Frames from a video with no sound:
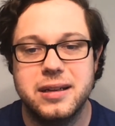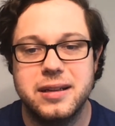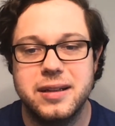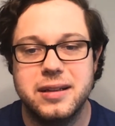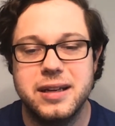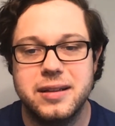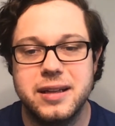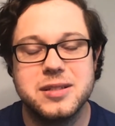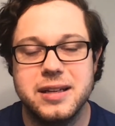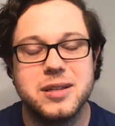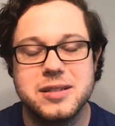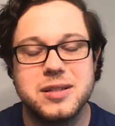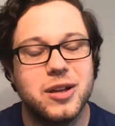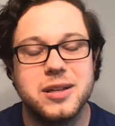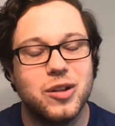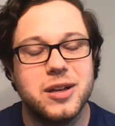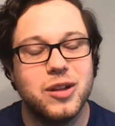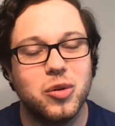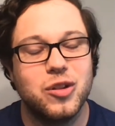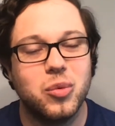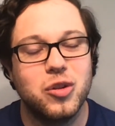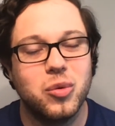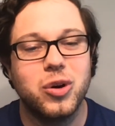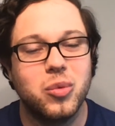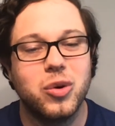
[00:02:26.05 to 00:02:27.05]
That is
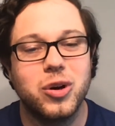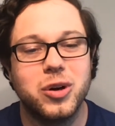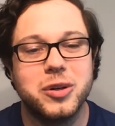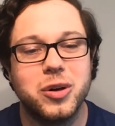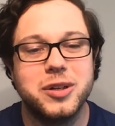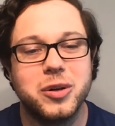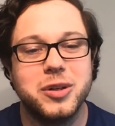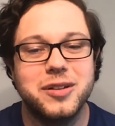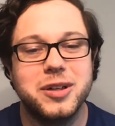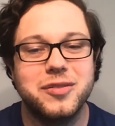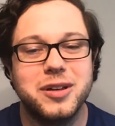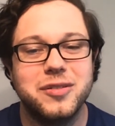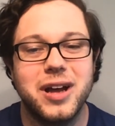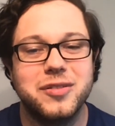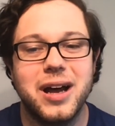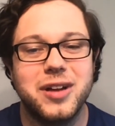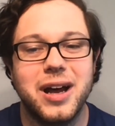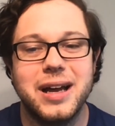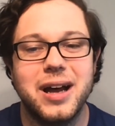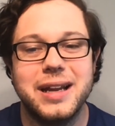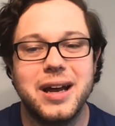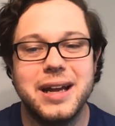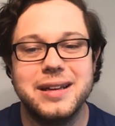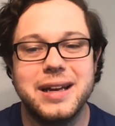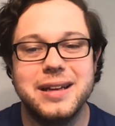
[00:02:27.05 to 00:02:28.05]
the word of
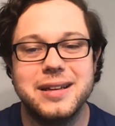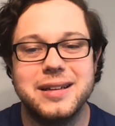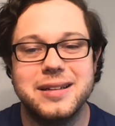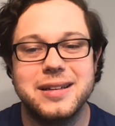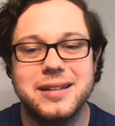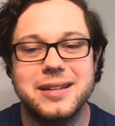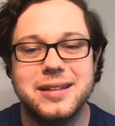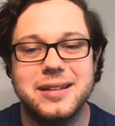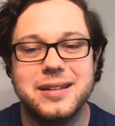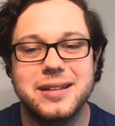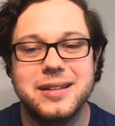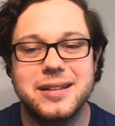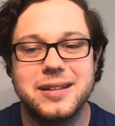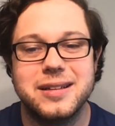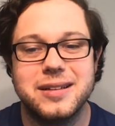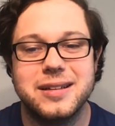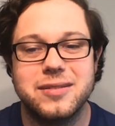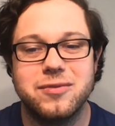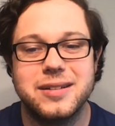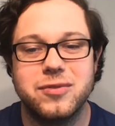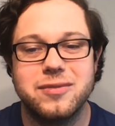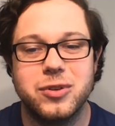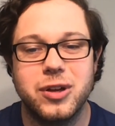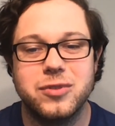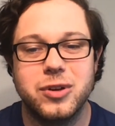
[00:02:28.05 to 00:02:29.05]
God
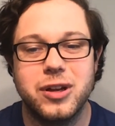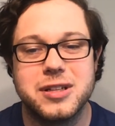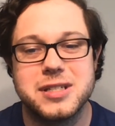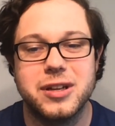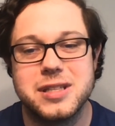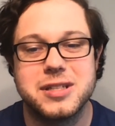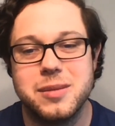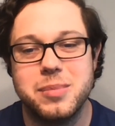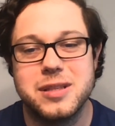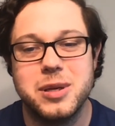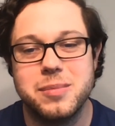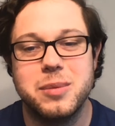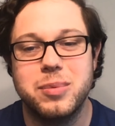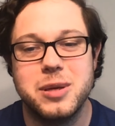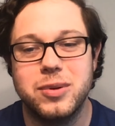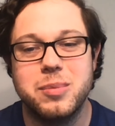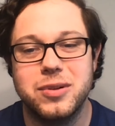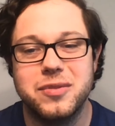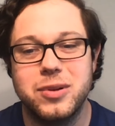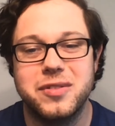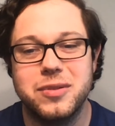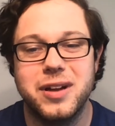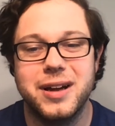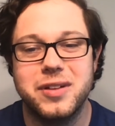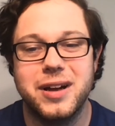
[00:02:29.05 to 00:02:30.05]
for us, the people
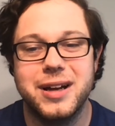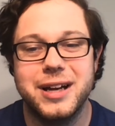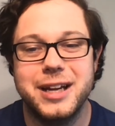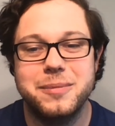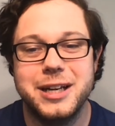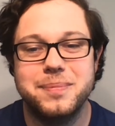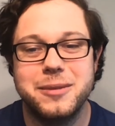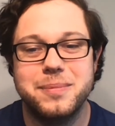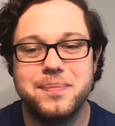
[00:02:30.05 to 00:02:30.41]
of God.